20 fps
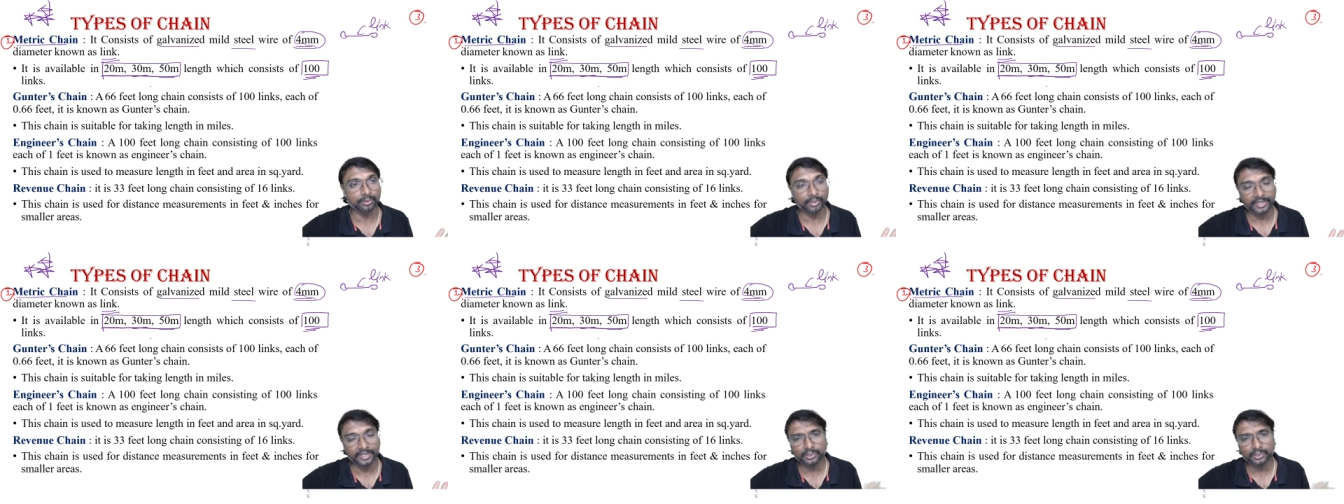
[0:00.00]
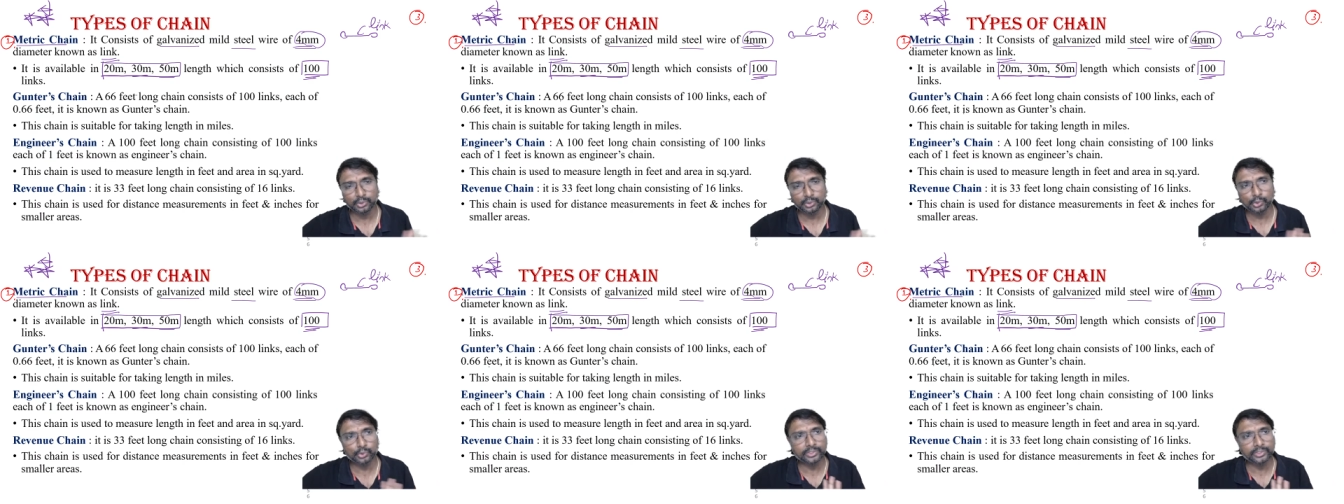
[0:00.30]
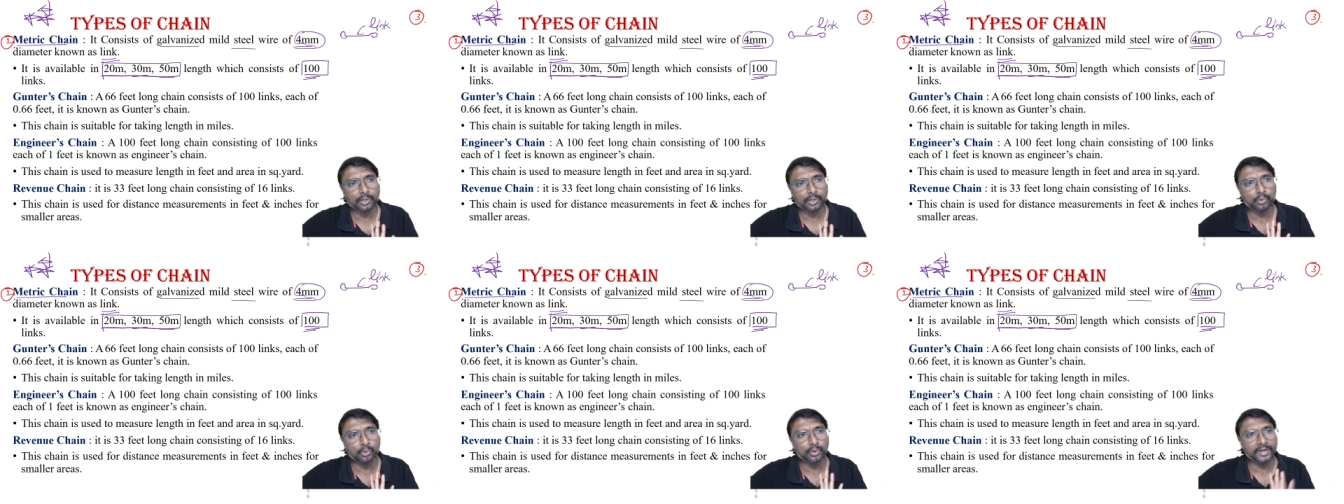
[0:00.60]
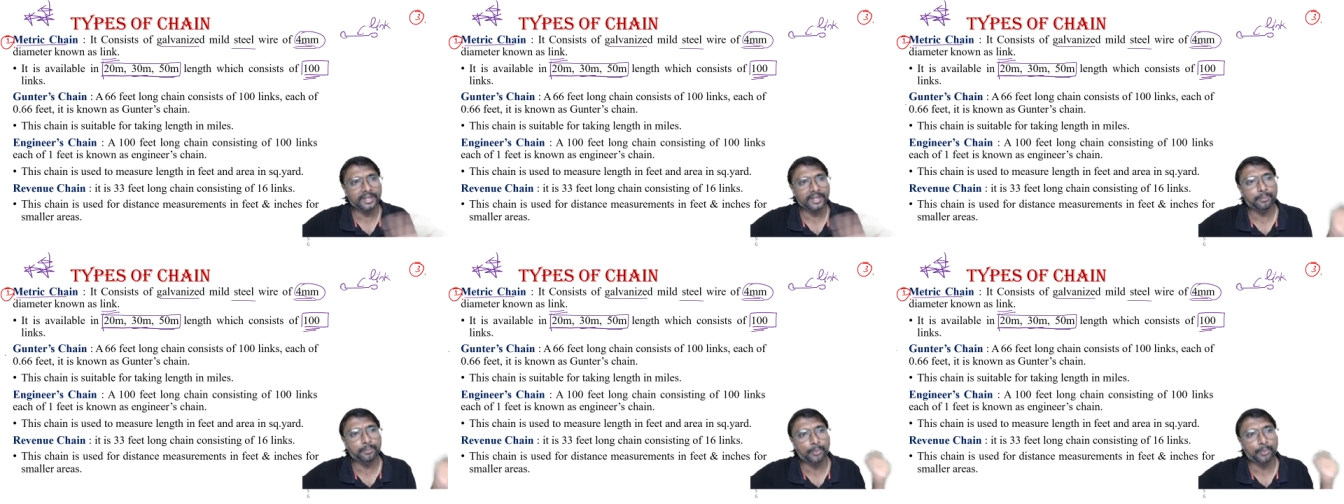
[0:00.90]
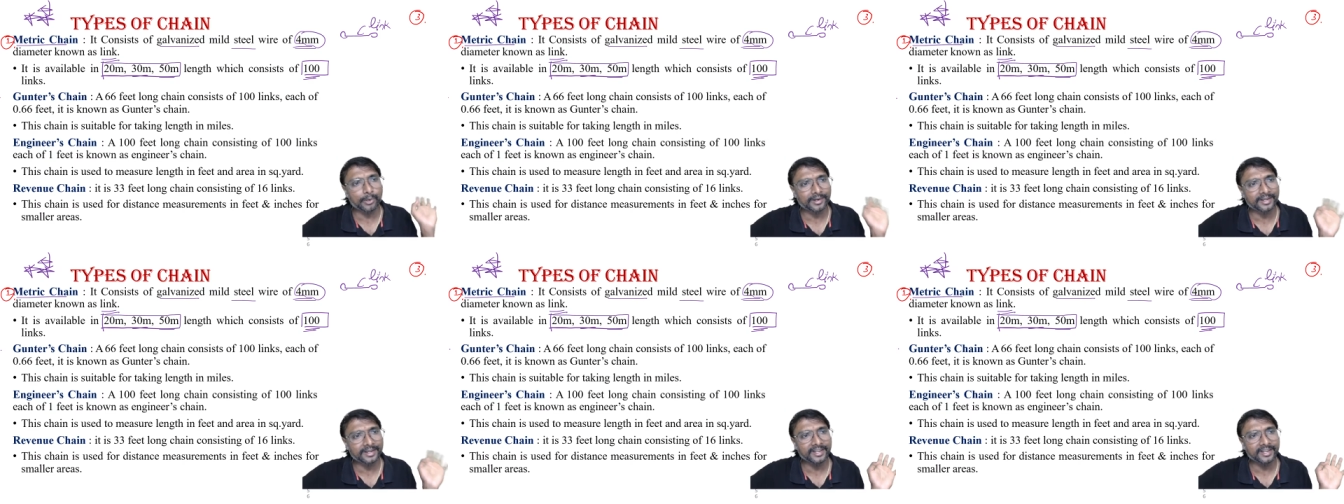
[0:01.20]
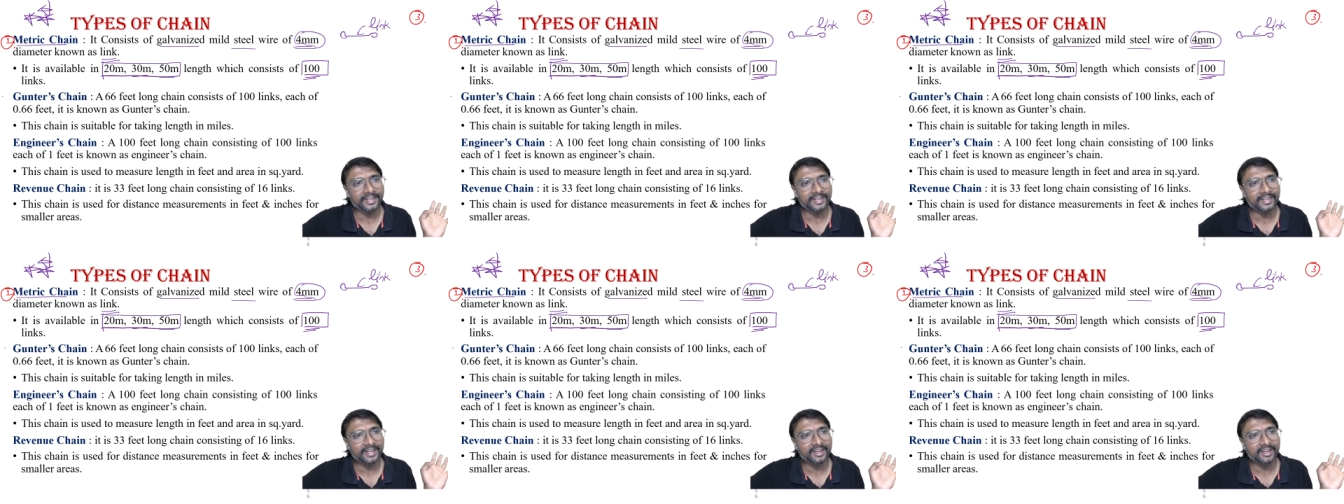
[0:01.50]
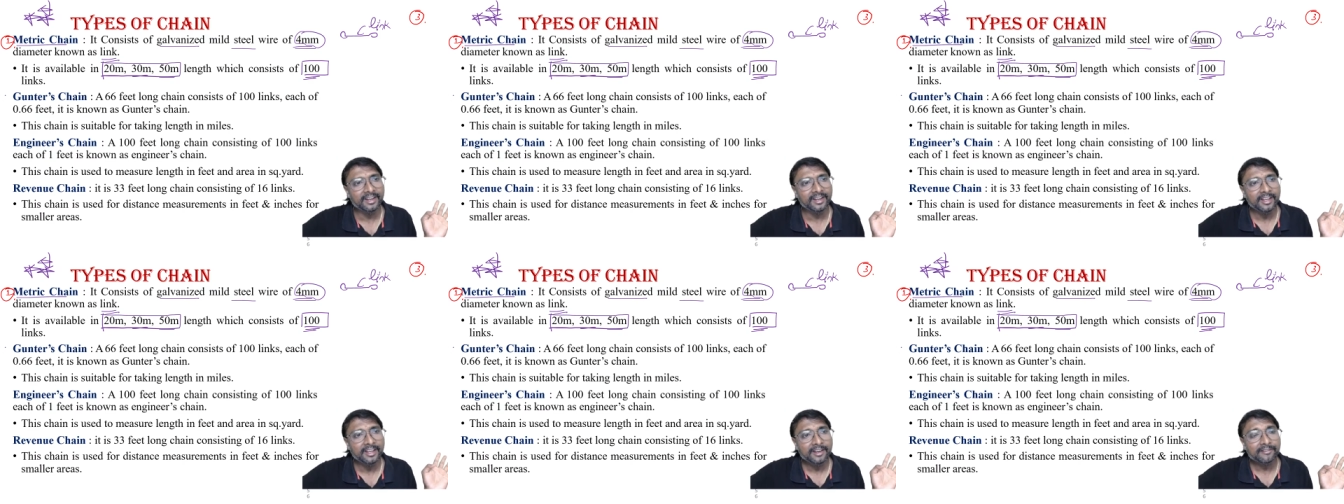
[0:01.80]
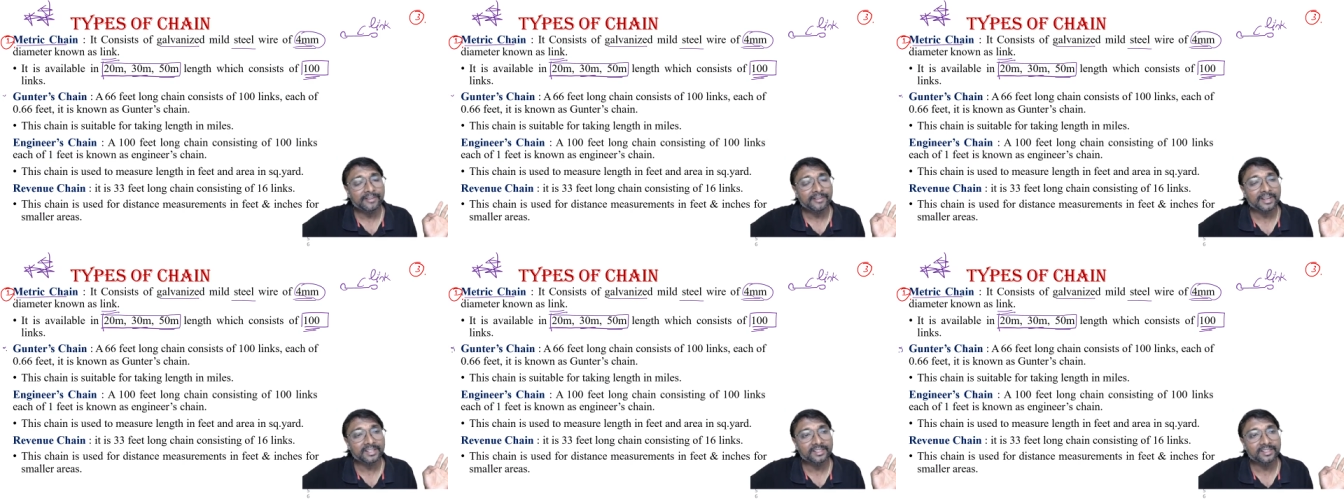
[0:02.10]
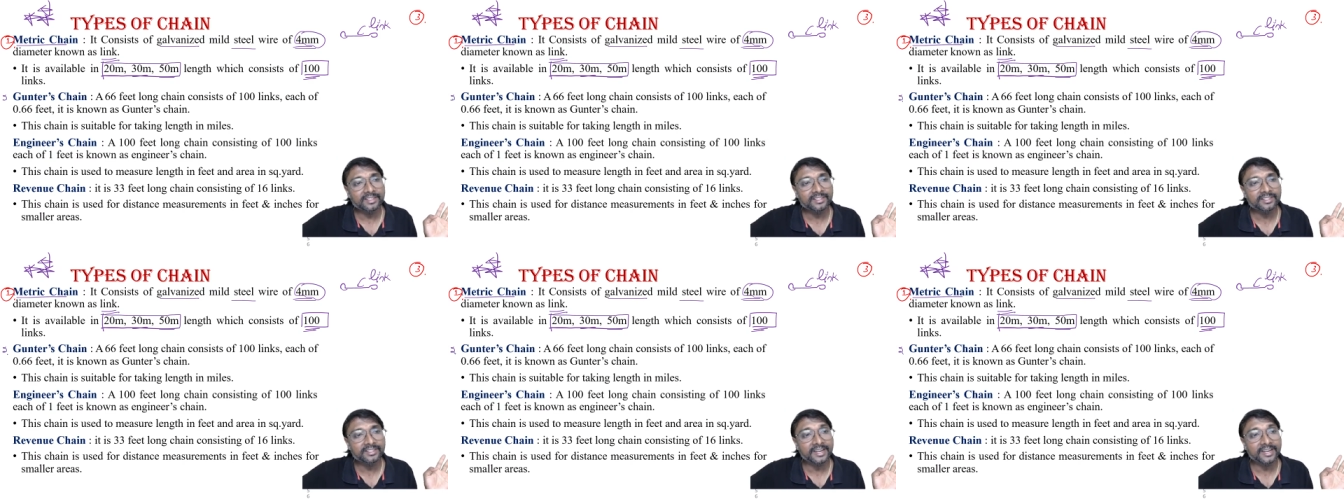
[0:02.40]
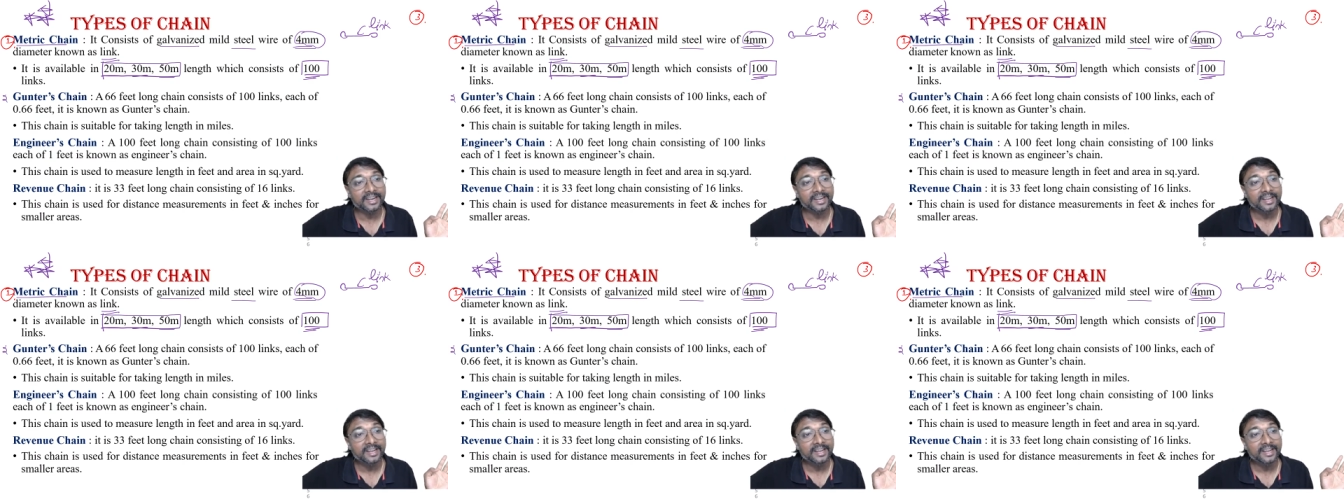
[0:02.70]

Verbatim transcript: Okay, those are only important for these